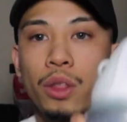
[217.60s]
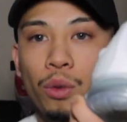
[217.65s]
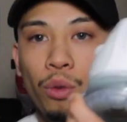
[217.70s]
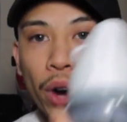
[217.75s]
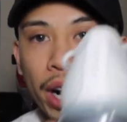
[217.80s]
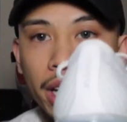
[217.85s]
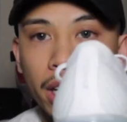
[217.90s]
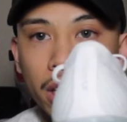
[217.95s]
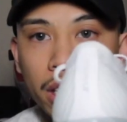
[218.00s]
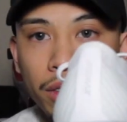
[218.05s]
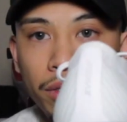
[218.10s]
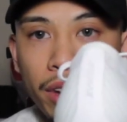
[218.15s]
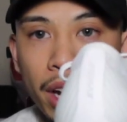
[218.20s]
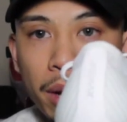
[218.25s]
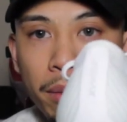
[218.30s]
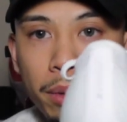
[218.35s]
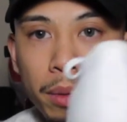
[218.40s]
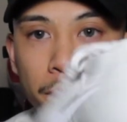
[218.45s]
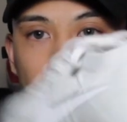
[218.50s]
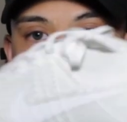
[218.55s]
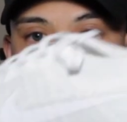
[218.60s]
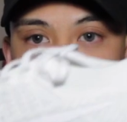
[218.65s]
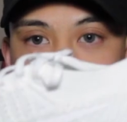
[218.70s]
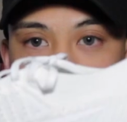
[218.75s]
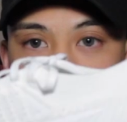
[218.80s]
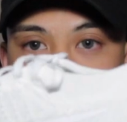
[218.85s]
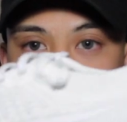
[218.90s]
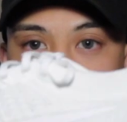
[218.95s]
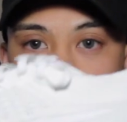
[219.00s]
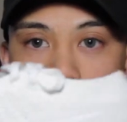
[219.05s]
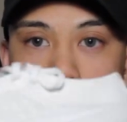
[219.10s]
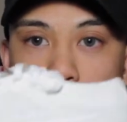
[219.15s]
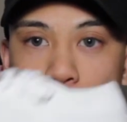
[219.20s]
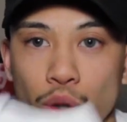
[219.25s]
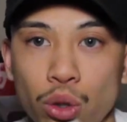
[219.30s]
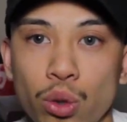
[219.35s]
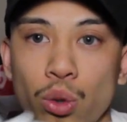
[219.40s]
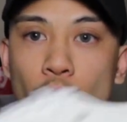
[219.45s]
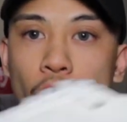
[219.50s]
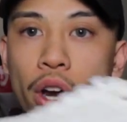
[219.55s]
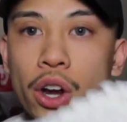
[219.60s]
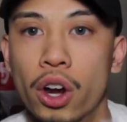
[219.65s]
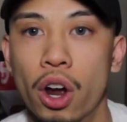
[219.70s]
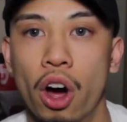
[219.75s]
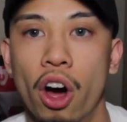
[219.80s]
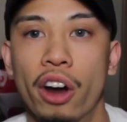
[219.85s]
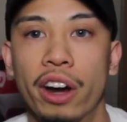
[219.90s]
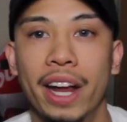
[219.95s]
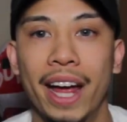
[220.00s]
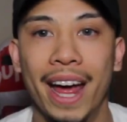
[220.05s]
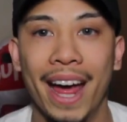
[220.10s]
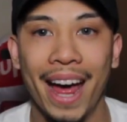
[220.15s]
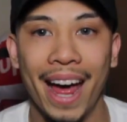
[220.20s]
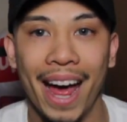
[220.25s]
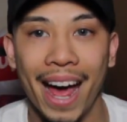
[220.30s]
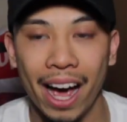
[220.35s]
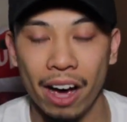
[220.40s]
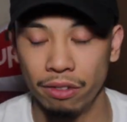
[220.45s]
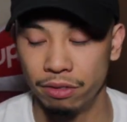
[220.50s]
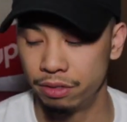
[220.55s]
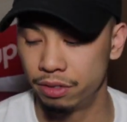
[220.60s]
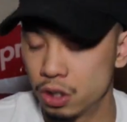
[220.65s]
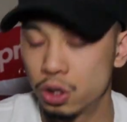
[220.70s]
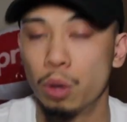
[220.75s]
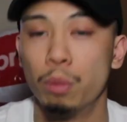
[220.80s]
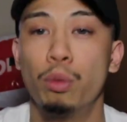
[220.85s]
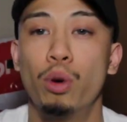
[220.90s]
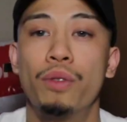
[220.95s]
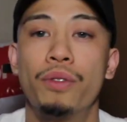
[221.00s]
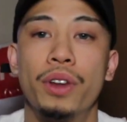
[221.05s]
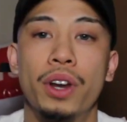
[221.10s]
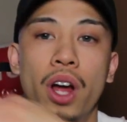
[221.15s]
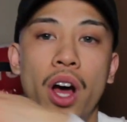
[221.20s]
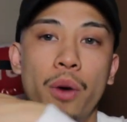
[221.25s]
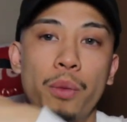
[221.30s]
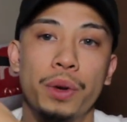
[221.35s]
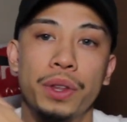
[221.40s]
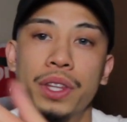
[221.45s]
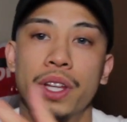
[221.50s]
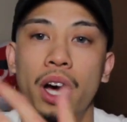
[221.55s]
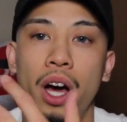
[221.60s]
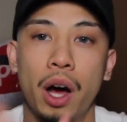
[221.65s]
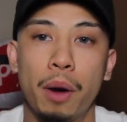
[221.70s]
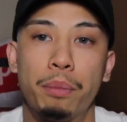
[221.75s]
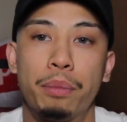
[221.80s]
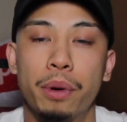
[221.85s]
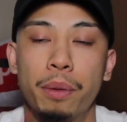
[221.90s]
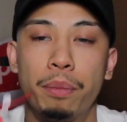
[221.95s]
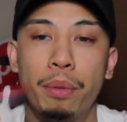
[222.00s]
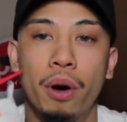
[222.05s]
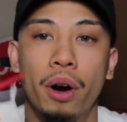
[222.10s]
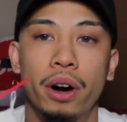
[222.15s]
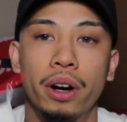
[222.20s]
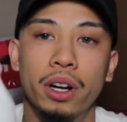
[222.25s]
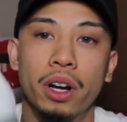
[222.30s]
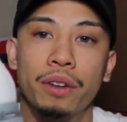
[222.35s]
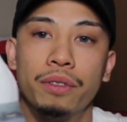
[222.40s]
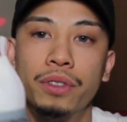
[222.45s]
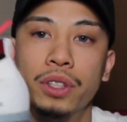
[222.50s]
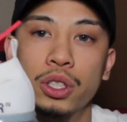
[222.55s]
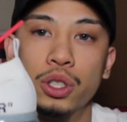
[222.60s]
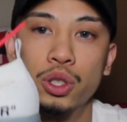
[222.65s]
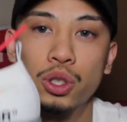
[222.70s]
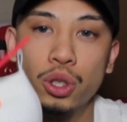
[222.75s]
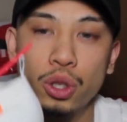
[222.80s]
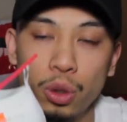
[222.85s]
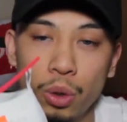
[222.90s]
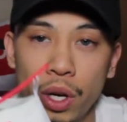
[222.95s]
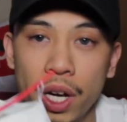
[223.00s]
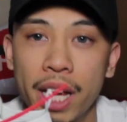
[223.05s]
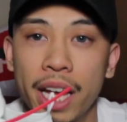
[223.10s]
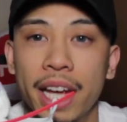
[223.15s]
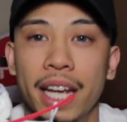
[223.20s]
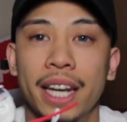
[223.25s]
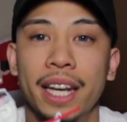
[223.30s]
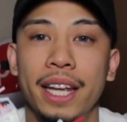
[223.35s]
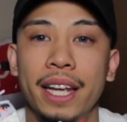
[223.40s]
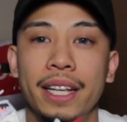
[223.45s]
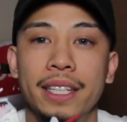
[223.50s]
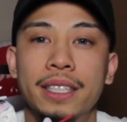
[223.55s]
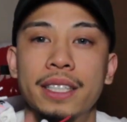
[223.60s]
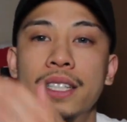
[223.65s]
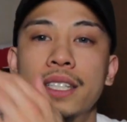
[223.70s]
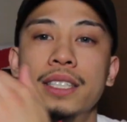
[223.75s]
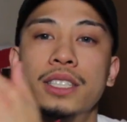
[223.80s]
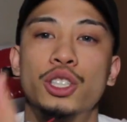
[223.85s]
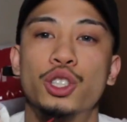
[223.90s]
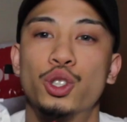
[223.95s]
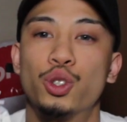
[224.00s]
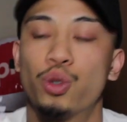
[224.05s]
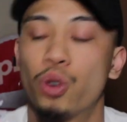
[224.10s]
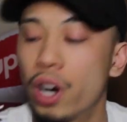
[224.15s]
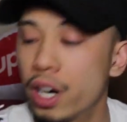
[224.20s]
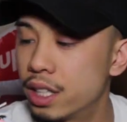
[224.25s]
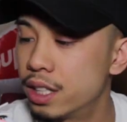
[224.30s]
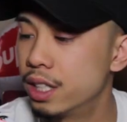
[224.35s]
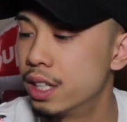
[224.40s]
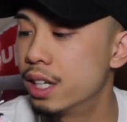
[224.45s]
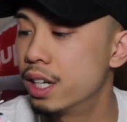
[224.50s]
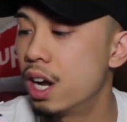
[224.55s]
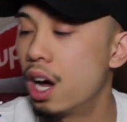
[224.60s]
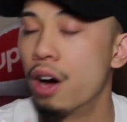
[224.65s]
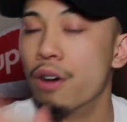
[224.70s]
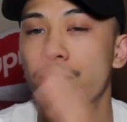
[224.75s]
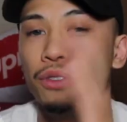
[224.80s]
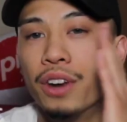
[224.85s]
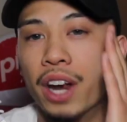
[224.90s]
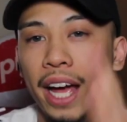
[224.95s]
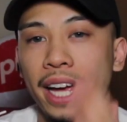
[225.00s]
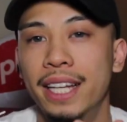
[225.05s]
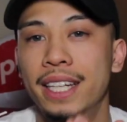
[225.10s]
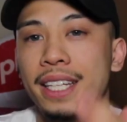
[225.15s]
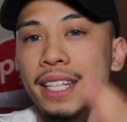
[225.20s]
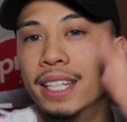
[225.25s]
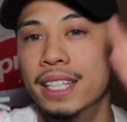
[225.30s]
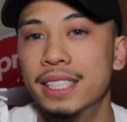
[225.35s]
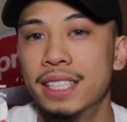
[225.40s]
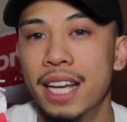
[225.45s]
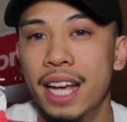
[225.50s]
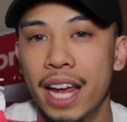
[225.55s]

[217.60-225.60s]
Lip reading: the regular Vapormaxes do not have. So moving on with the upper part of the shoe, it is constructed of Nike's